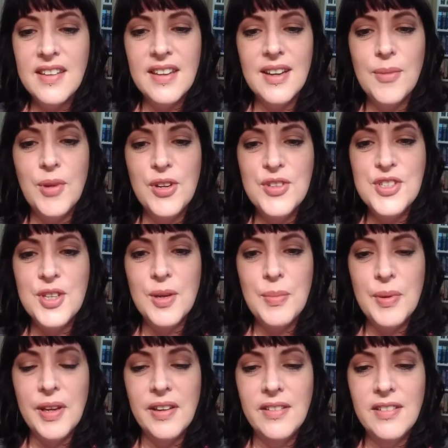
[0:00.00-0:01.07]
That won't
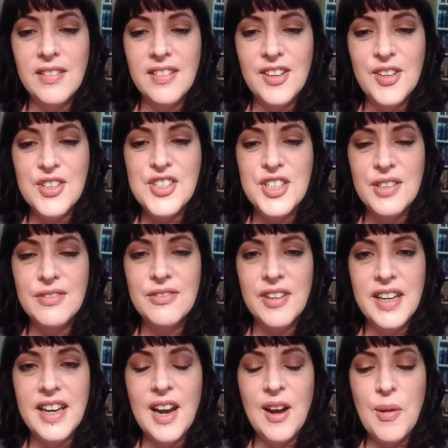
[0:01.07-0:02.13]
stop you. You'll still
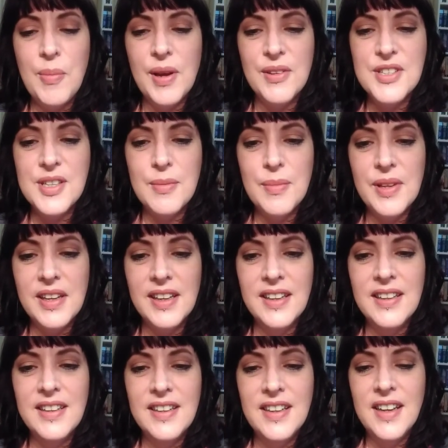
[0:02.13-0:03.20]
freak out about
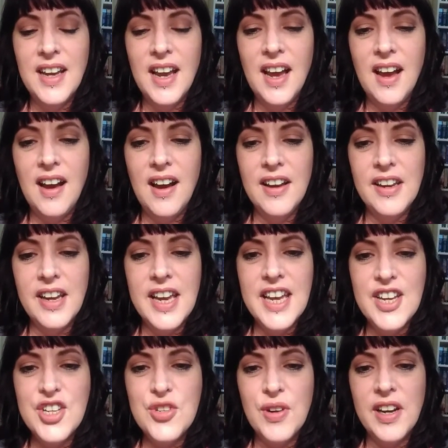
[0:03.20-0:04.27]
something. You
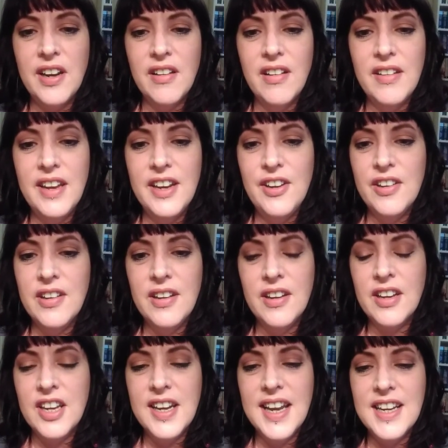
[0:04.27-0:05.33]
hit a trigger and then you
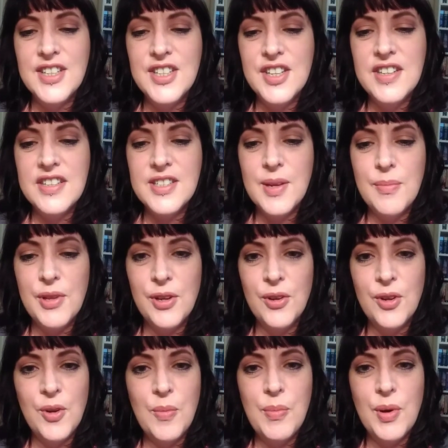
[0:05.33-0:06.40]
connect it to something
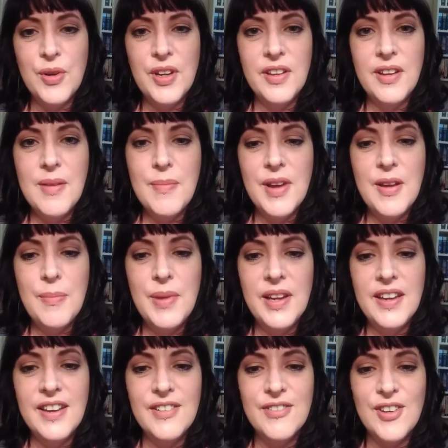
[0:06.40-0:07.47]
on your body that may have
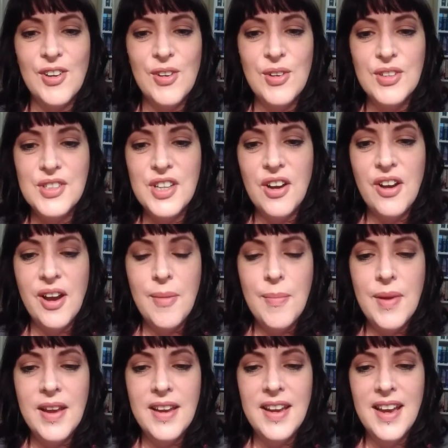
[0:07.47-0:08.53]
been there for a long
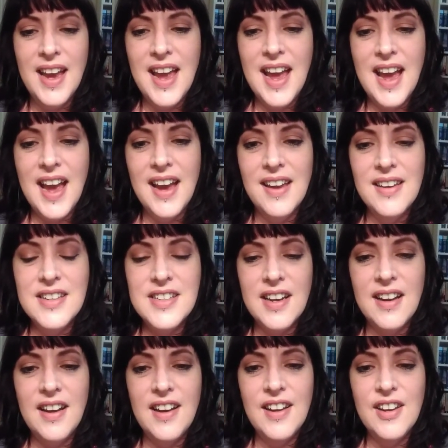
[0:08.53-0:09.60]
time, and
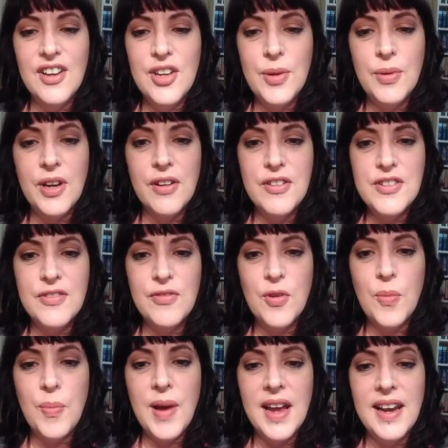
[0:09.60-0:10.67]
you'll go into
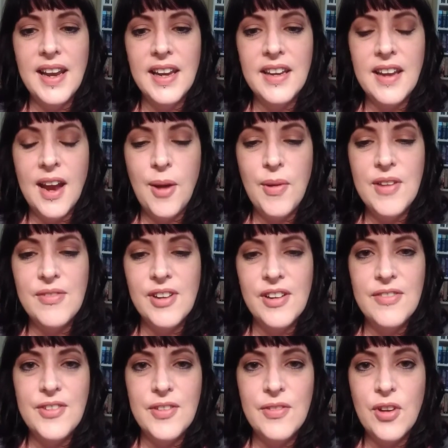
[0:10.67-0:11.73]
full panic. However,
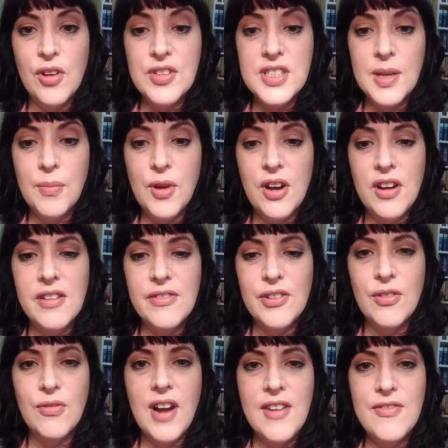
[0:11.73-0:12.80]
if you've got some kind of
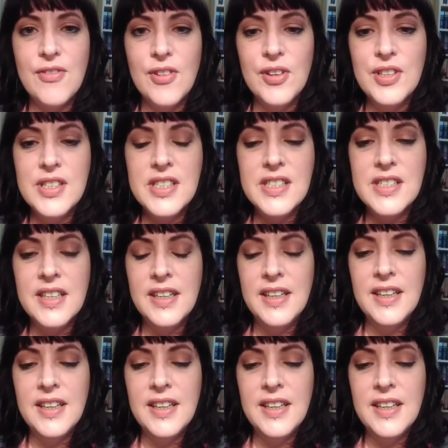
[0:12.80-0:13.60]
a reference,